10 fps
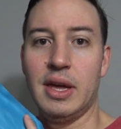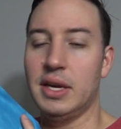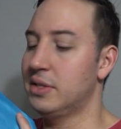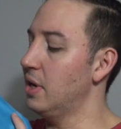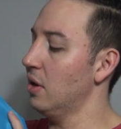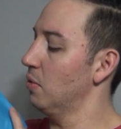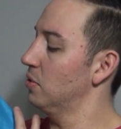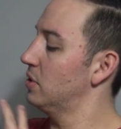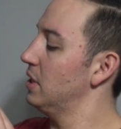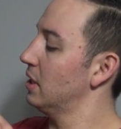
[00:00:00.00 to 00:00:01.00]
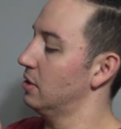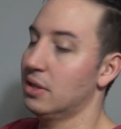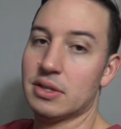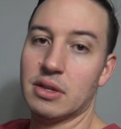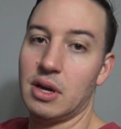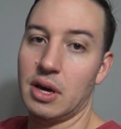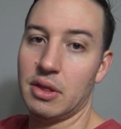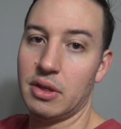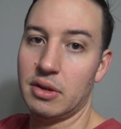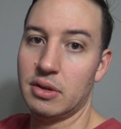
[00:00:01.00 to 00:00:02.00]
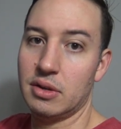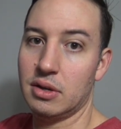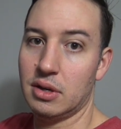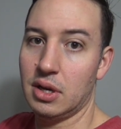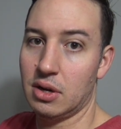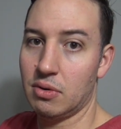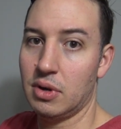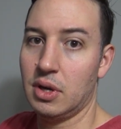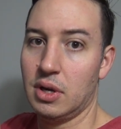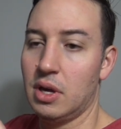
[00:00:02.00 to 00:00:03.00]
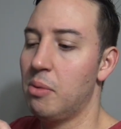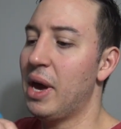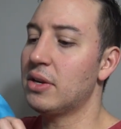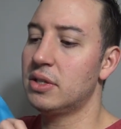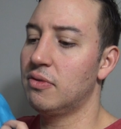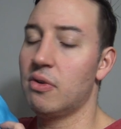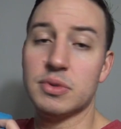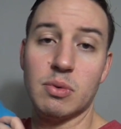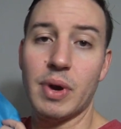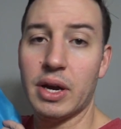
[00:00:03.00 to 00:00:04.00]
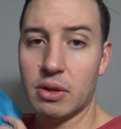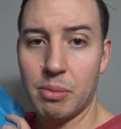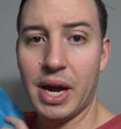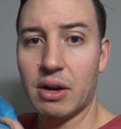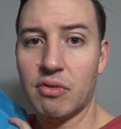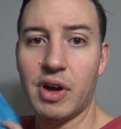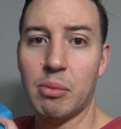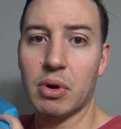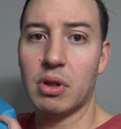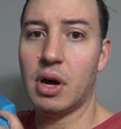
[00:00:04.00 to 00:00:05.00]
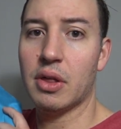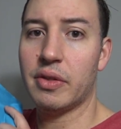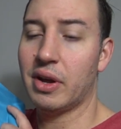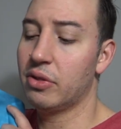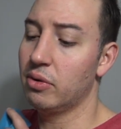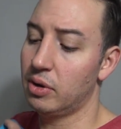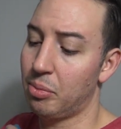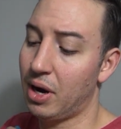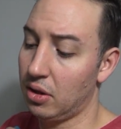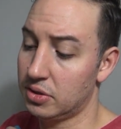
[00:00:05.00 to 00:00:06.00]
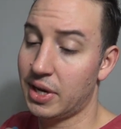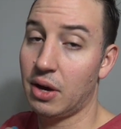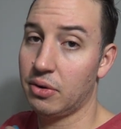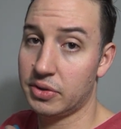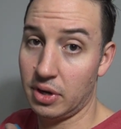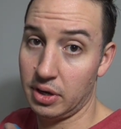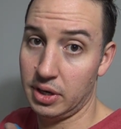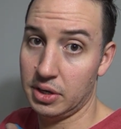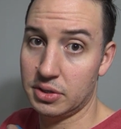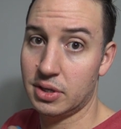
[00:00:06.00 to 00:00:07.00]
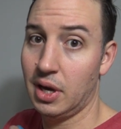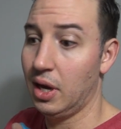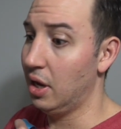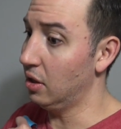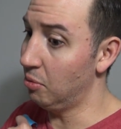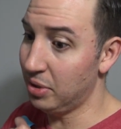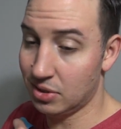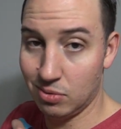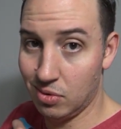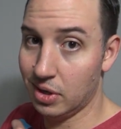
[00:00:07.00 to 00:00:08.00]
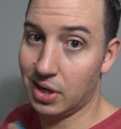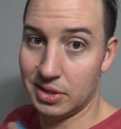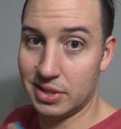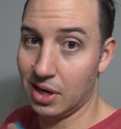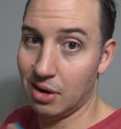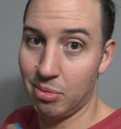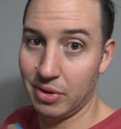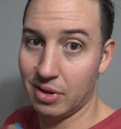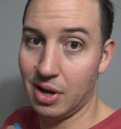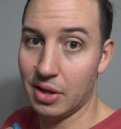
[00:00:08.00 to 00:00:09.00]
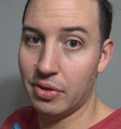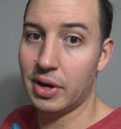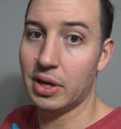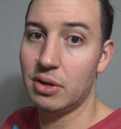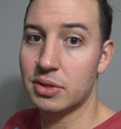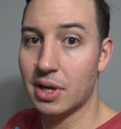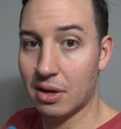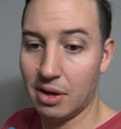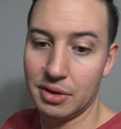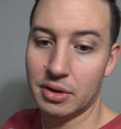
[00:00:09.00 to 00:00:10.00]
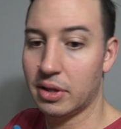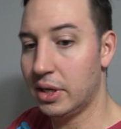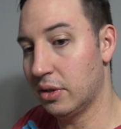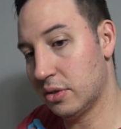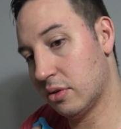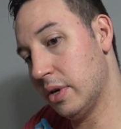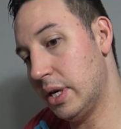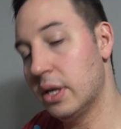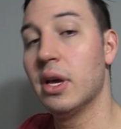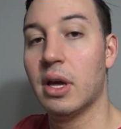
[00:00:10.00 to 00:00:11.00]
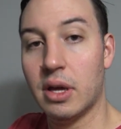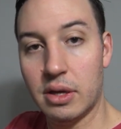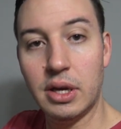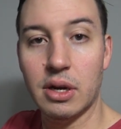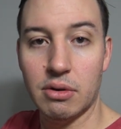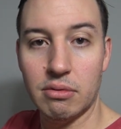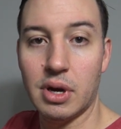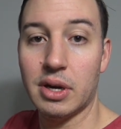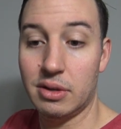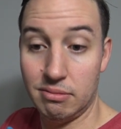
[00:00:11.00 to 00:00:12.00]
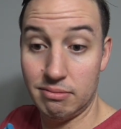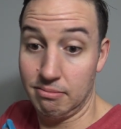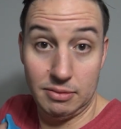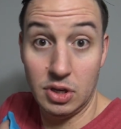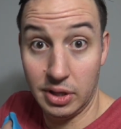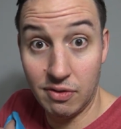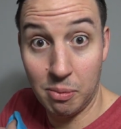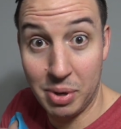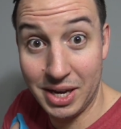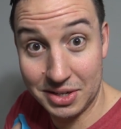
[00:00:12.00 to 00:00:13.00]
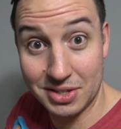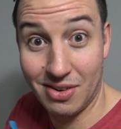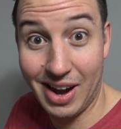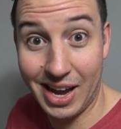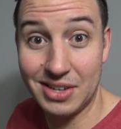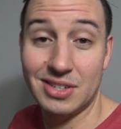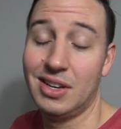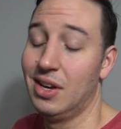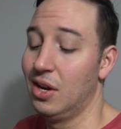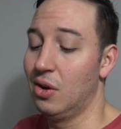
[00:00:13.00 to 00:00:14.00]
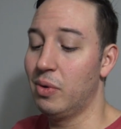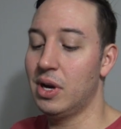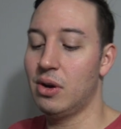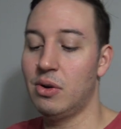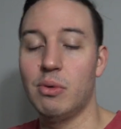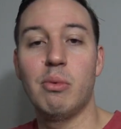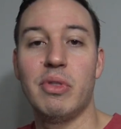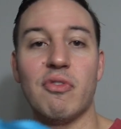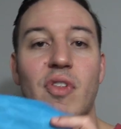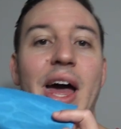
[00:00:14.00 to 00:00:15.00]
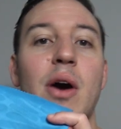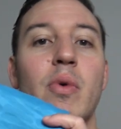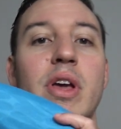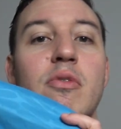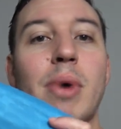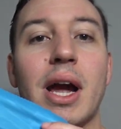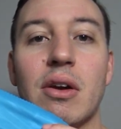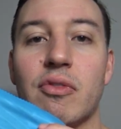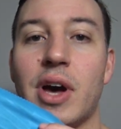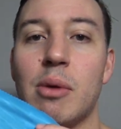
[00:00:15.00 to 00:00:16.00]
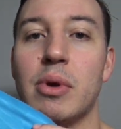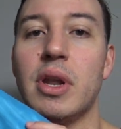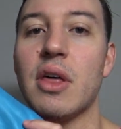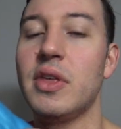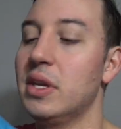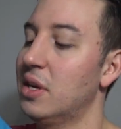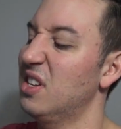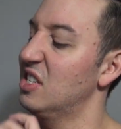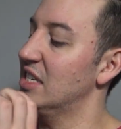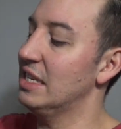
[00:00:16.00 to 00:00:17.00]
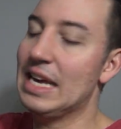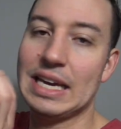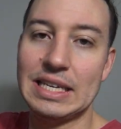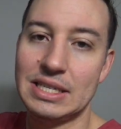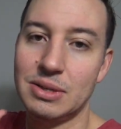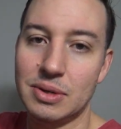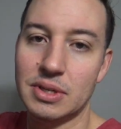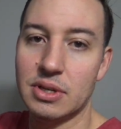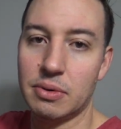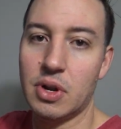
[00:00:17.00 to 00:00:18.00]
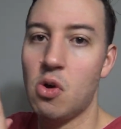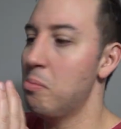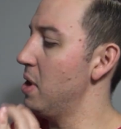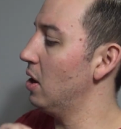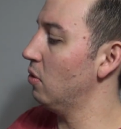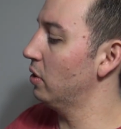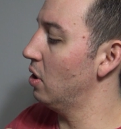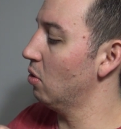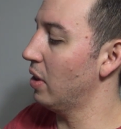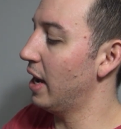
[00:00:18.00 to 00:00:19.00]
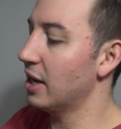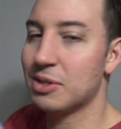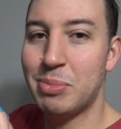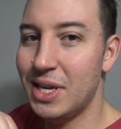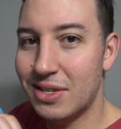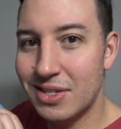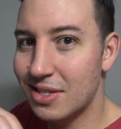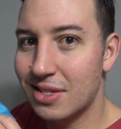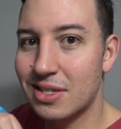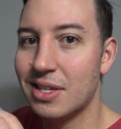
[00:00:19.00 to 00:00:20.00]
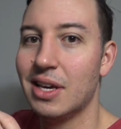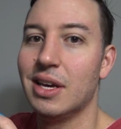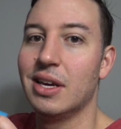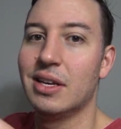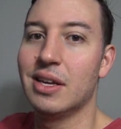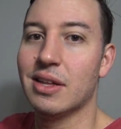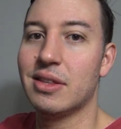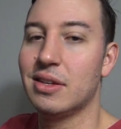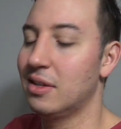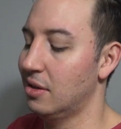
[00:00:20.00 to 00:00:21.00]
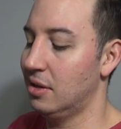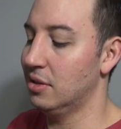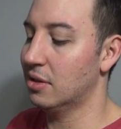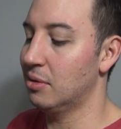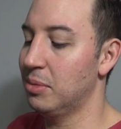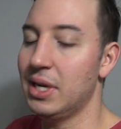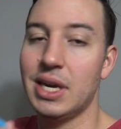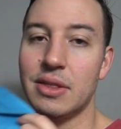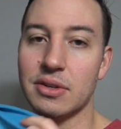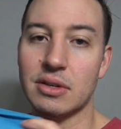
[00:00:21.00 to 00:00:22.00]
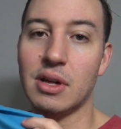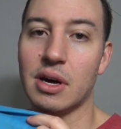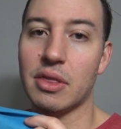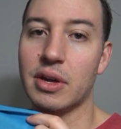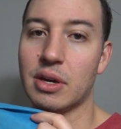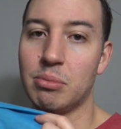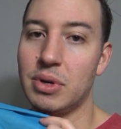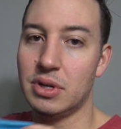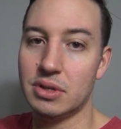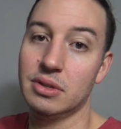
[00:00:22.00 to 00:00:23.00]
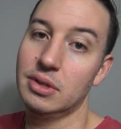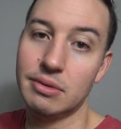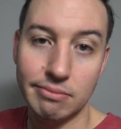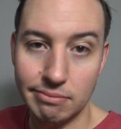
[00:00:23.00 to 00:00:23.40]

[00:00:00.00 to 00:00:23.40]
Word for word: it's not going to stick to this cloth, you know. Imagine if it was a regular microfiber cloth and I threw it in a pile of sawdust, a little piece of wood got stuck up in the cloth, and then I used that cloth to clean the screen, you know, I could leave a big scratch. Well, with flat weave microfiber, nothing can stick to it. So no metal, no glass pieces, nothing is going to be in this cloth that could potentially